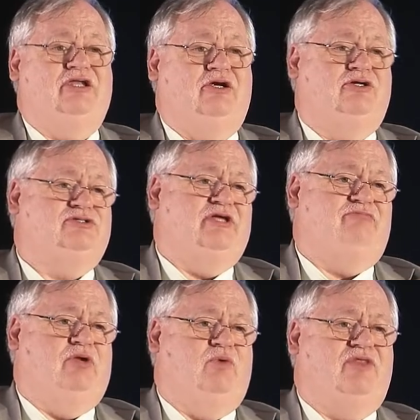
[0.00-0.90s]
years
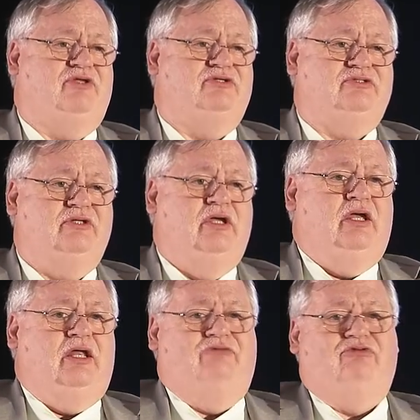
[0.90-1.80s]
they've been with us.
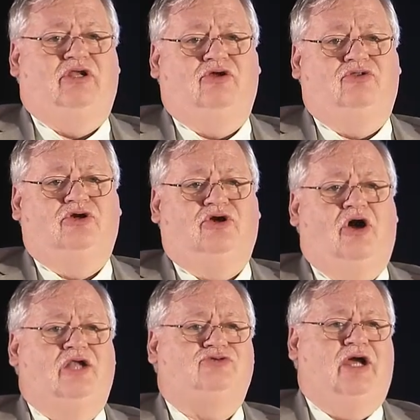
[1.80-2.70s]
They've renewed their
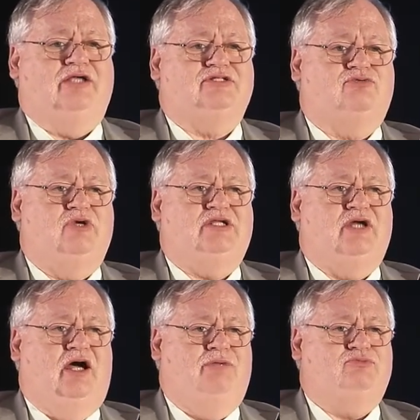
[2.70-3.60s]
contracts 3
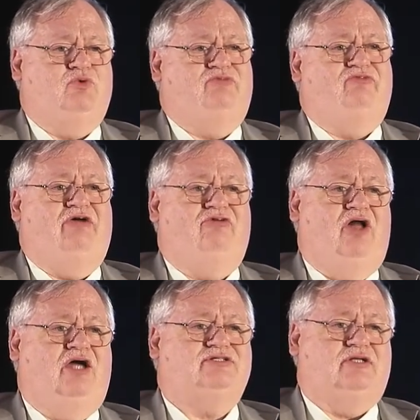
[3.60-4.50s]
times. We've never
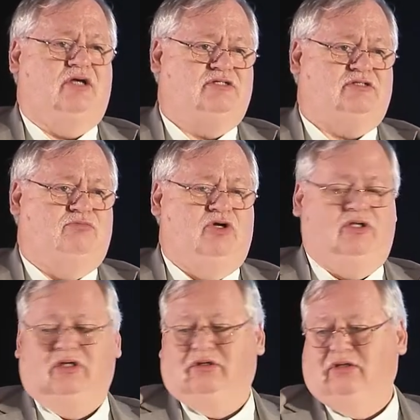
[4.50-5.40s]
lost a customer
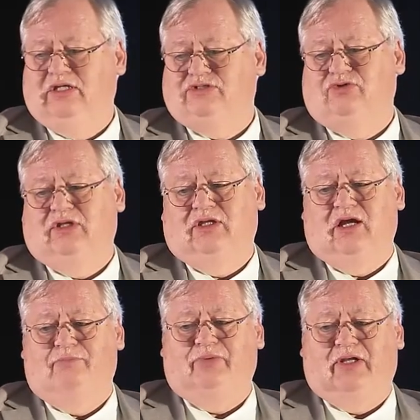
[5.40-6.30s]
in the history of the
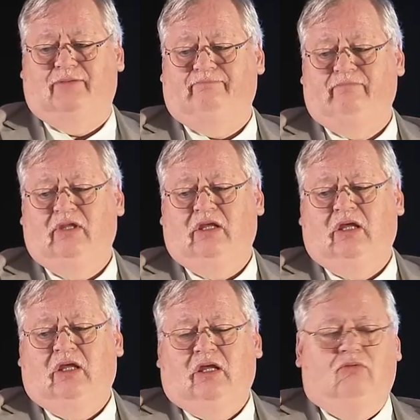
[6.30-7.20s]
company.
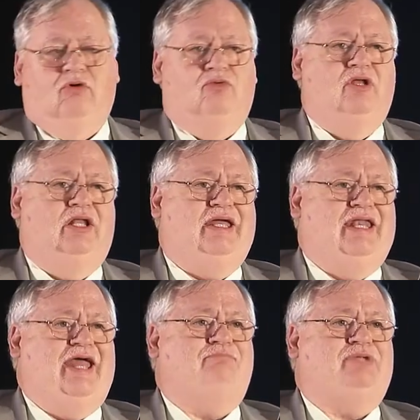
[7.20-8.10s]
We're really
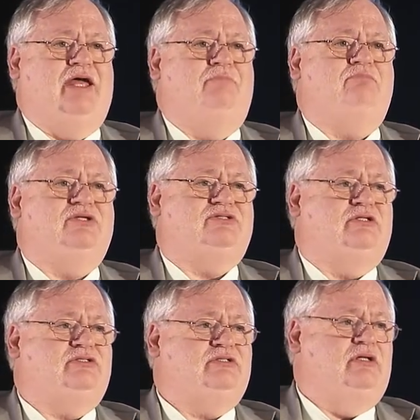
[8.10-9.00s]
an M-to-M
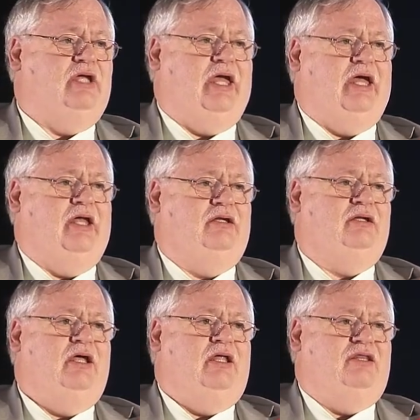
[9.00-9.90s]
business, and
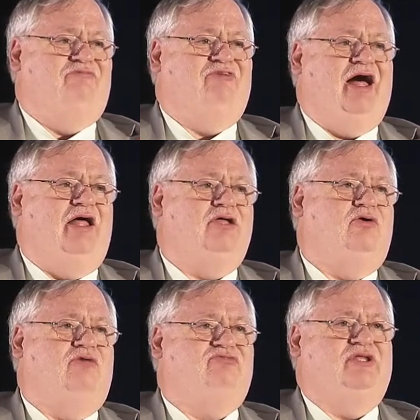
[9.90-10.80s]
the
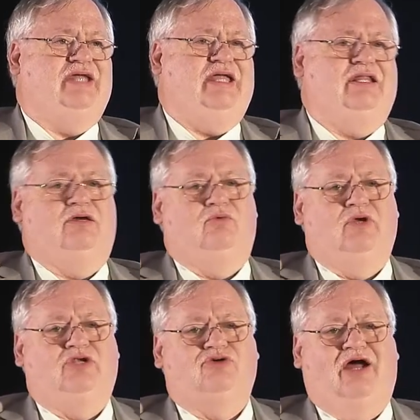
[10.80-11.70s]
value of the data that
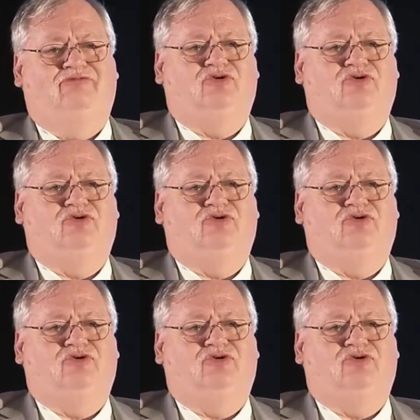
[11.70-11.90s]
we drive